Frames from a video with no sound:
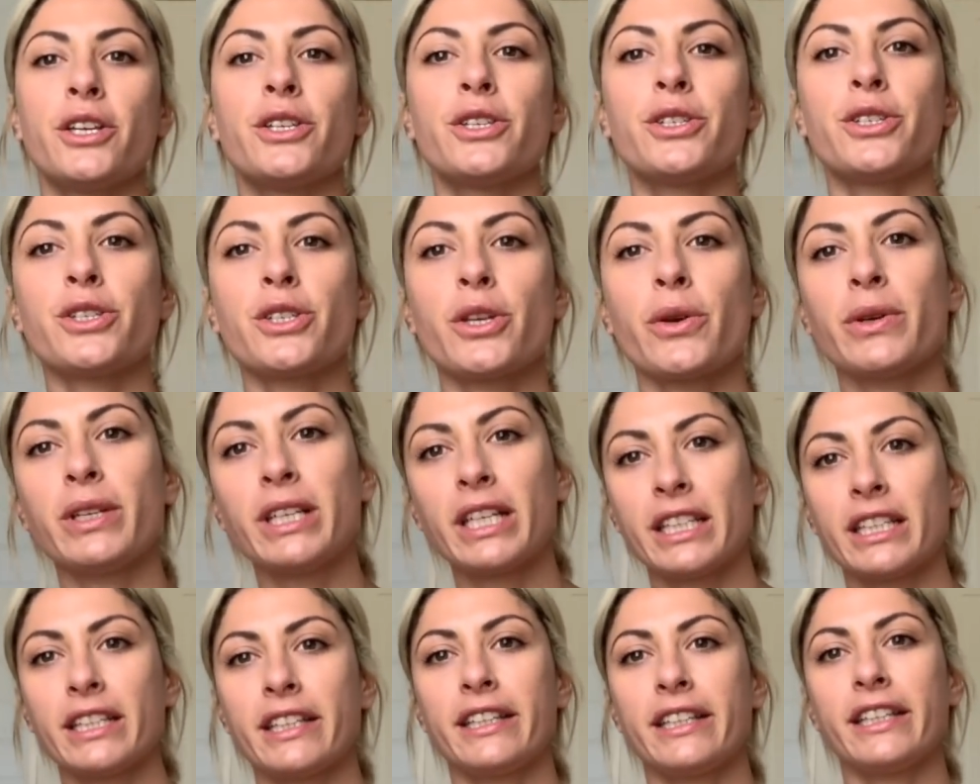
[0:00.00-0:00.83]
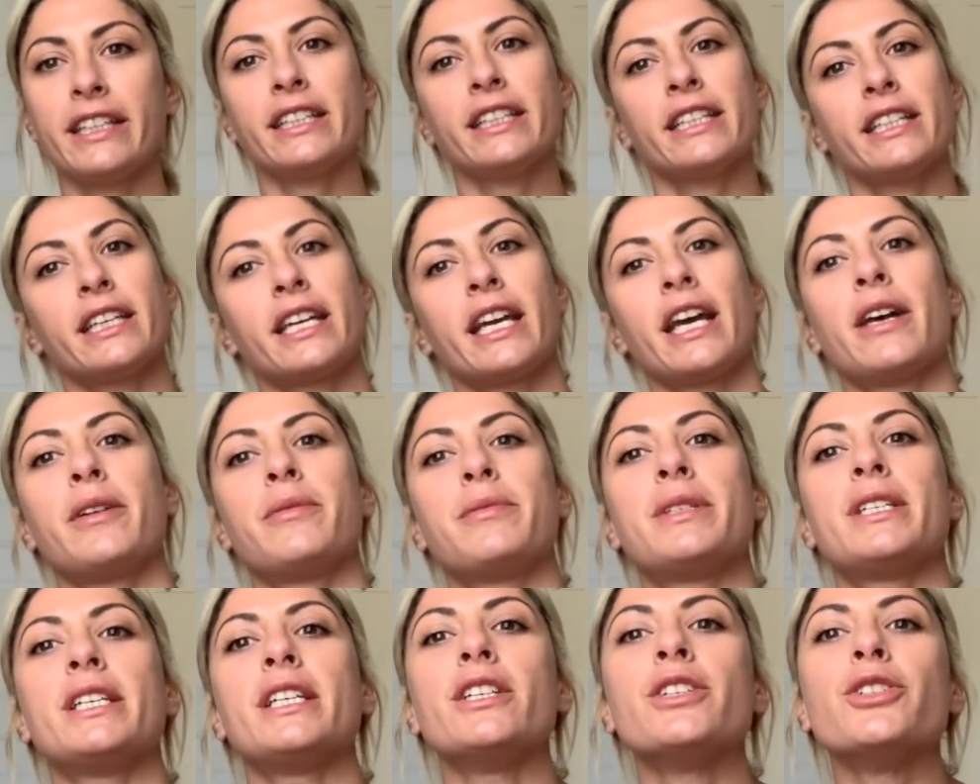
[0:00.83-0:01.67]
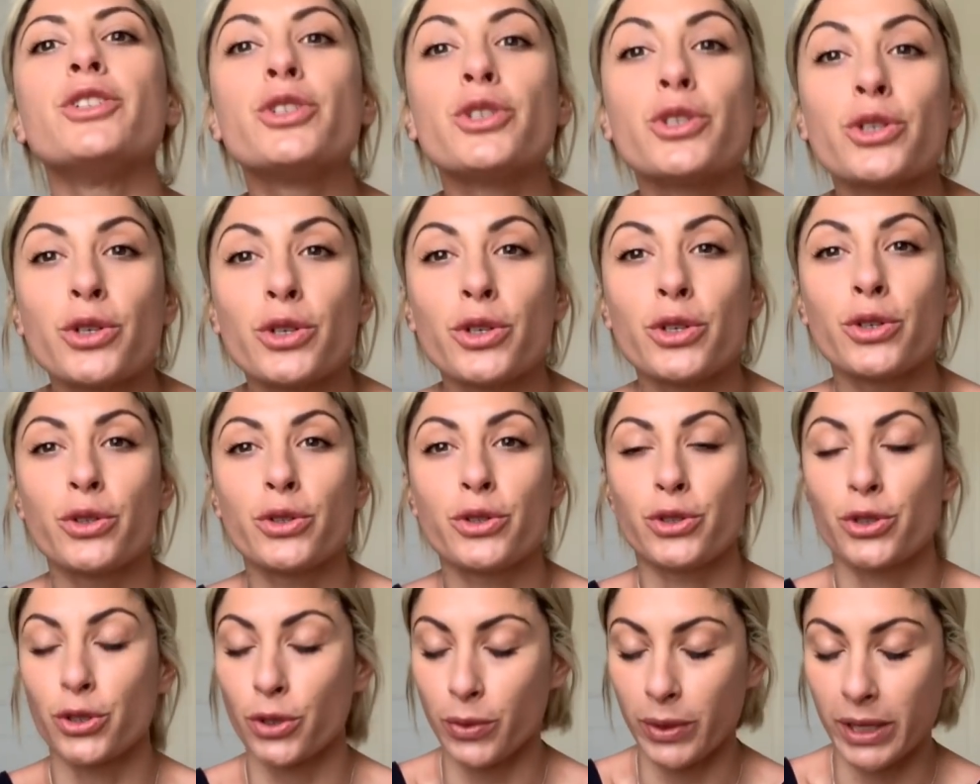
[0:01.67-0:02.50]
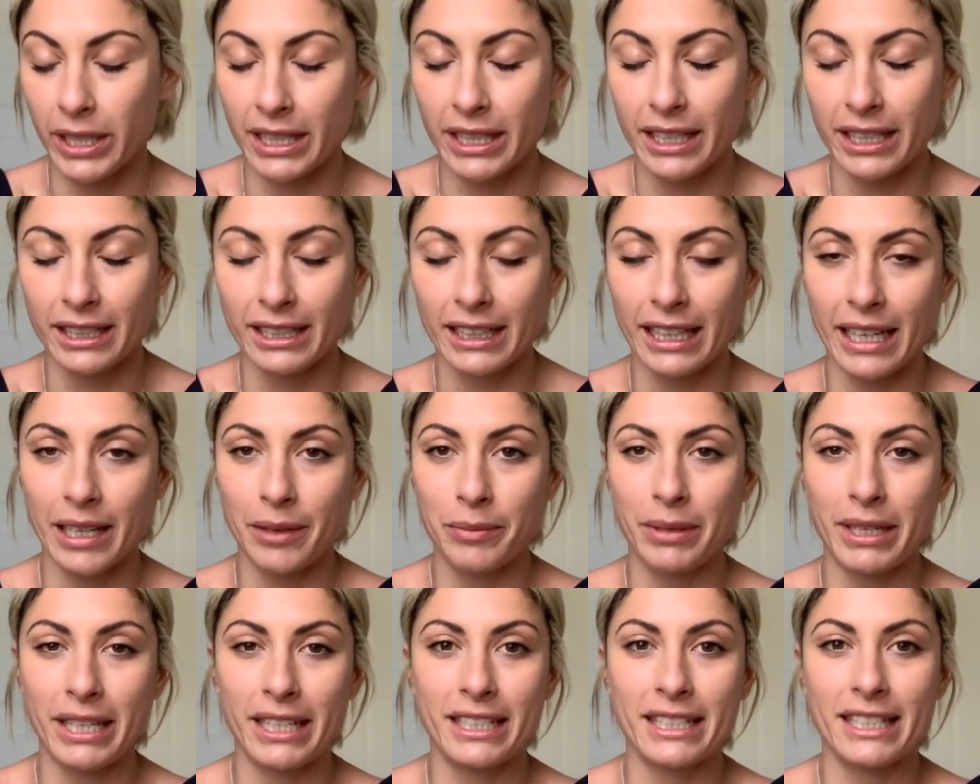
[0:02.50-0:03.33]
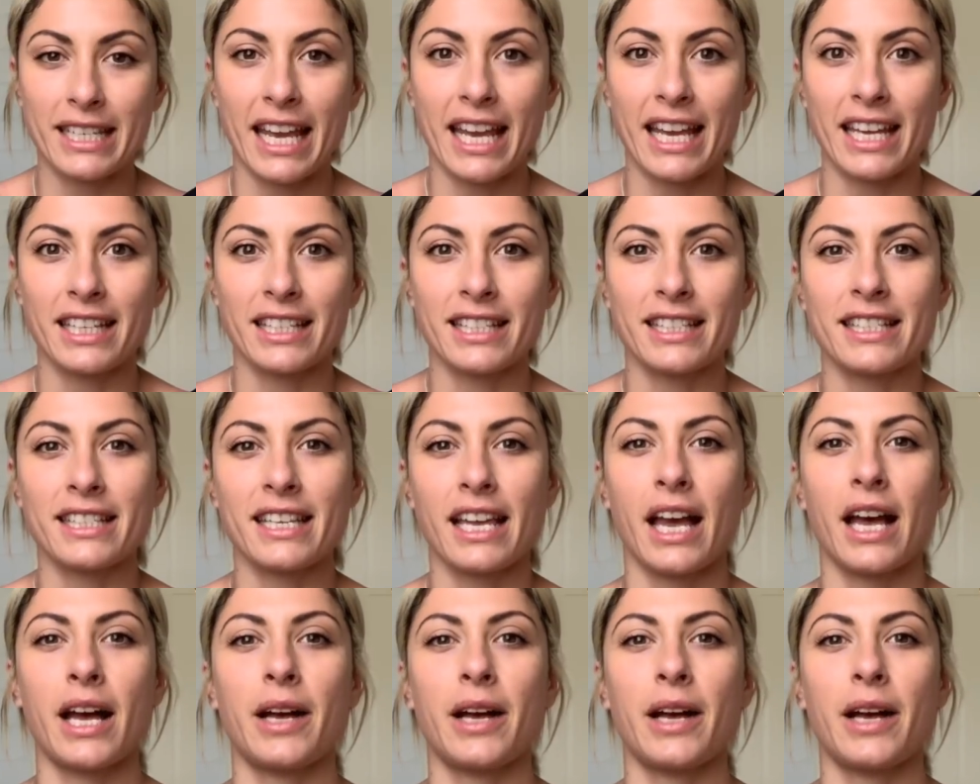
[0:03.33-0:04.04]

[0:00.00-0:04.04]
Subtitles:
So another thing that comes into doing the glamping tents,